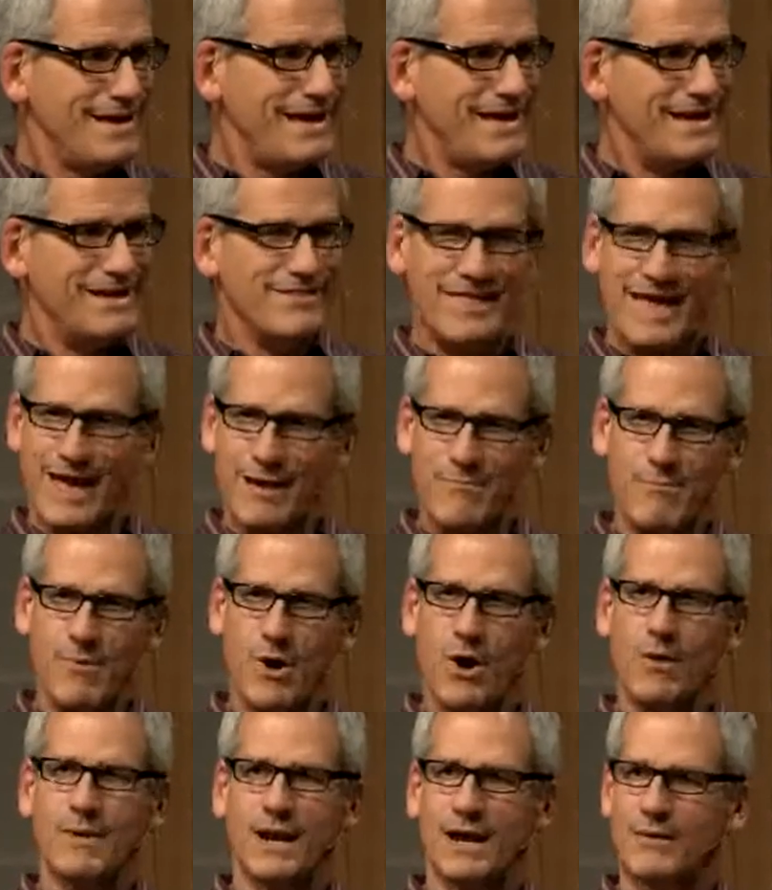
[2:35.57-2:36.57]
And in that
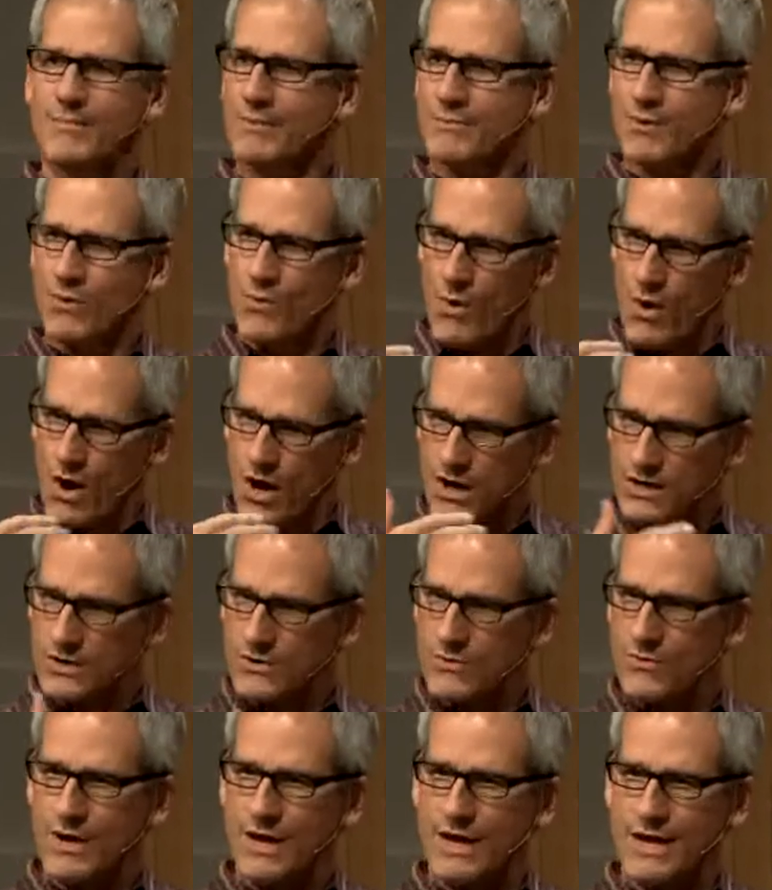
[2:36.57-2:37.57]
moment, I remember walking
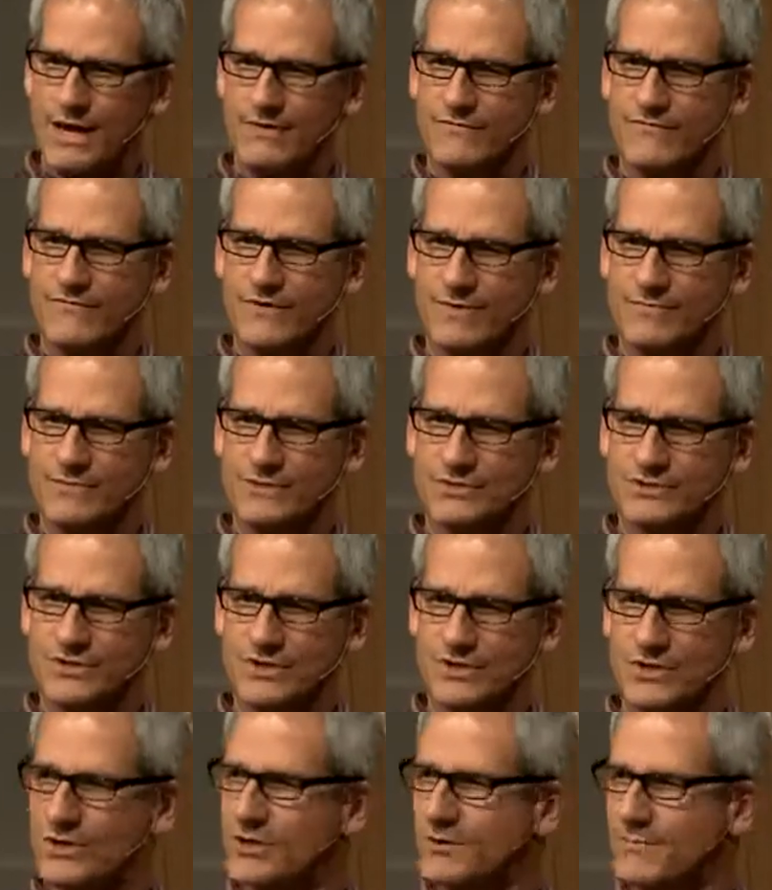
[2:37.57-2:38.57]
away from the
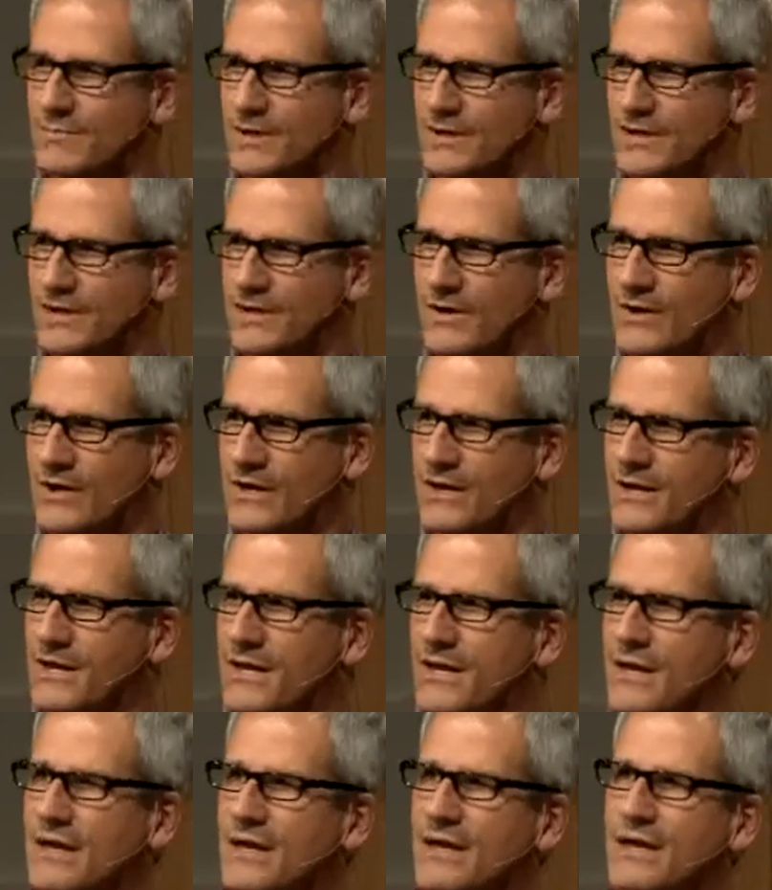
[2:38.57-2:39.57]
student union building going,
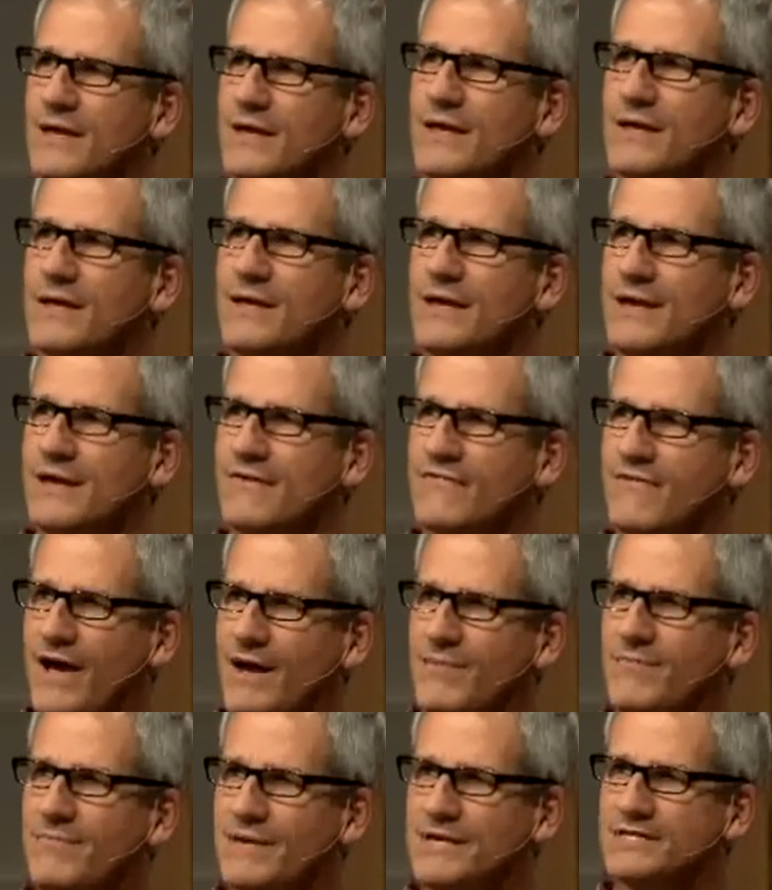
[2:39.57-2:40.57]
if
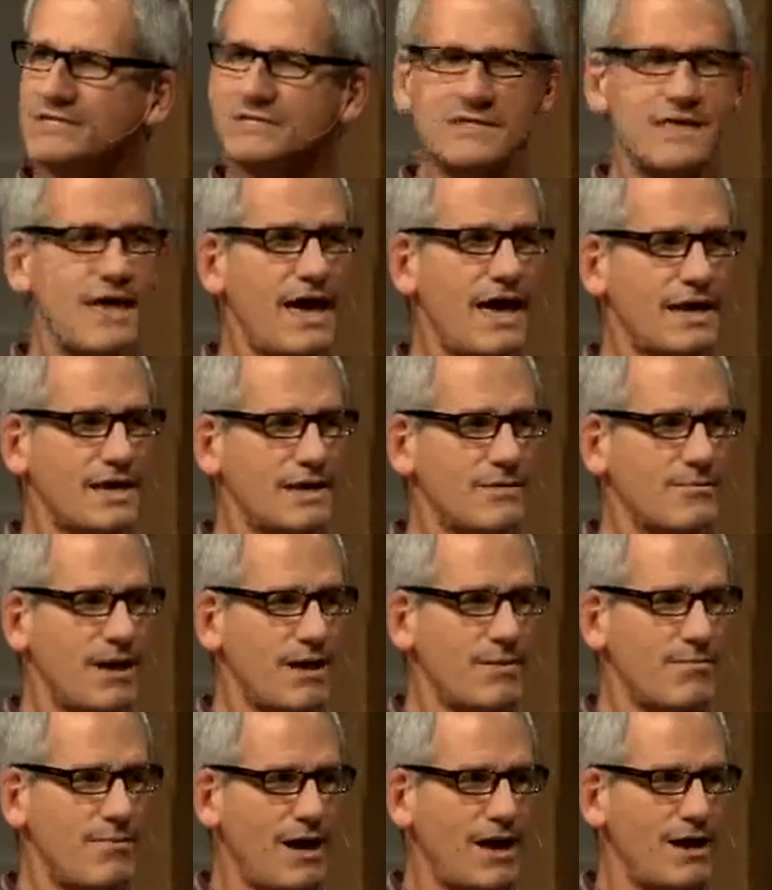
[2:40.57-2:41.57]
I missed that in
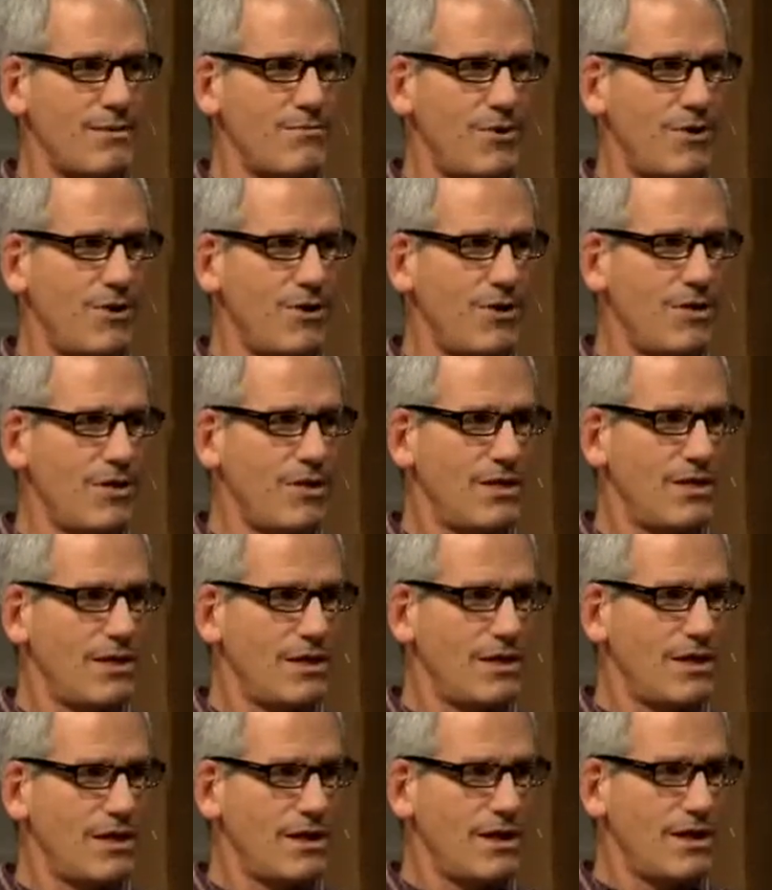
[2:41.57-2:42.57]
my Bible,
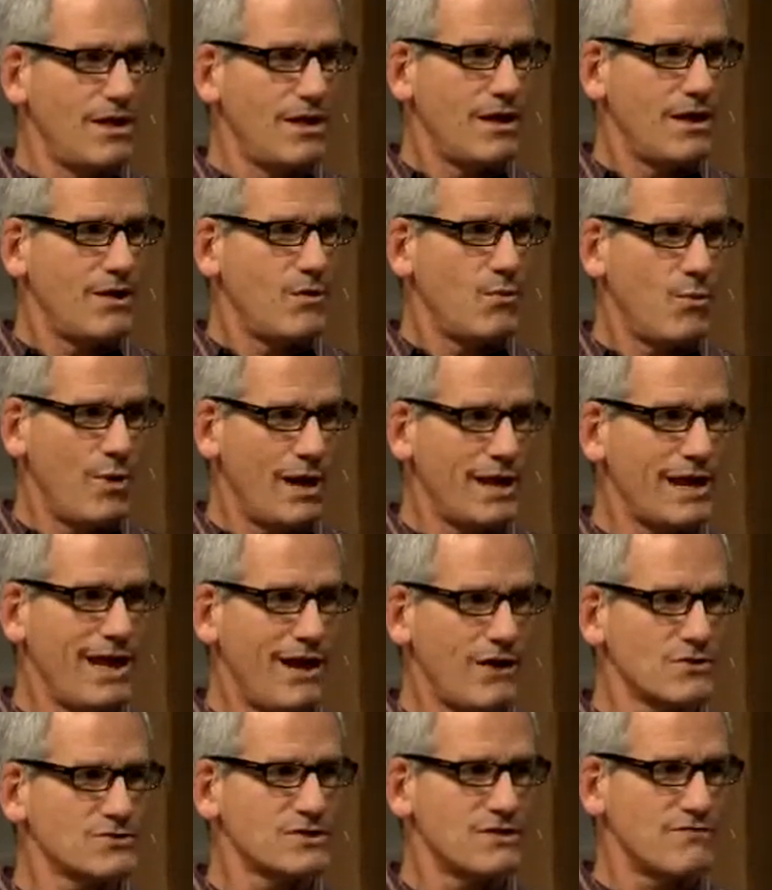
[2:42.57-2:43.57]
what
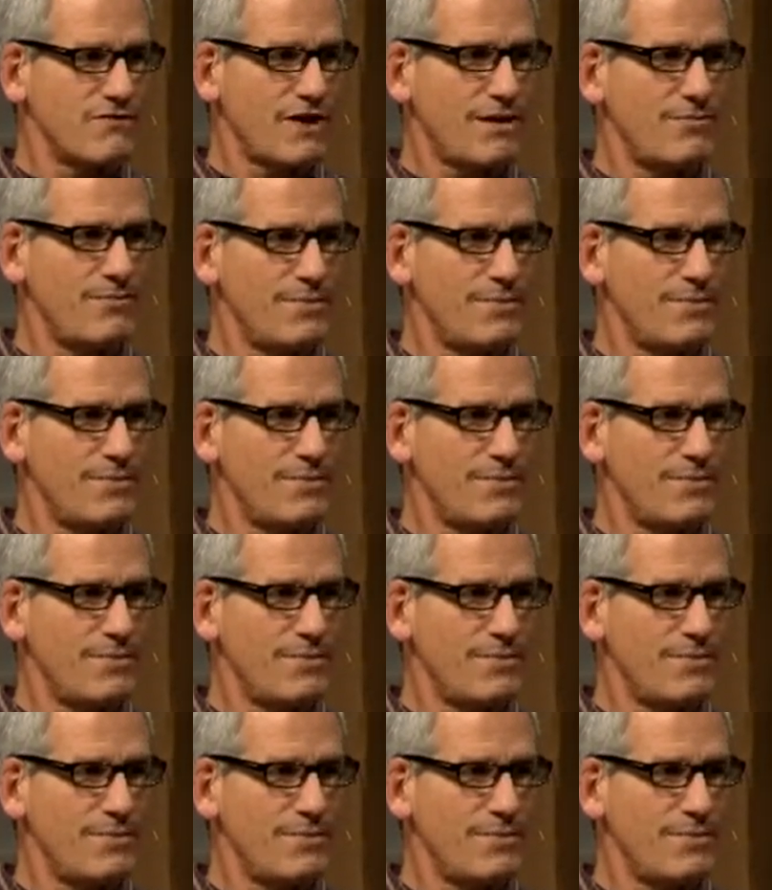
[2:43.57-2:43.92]
else have I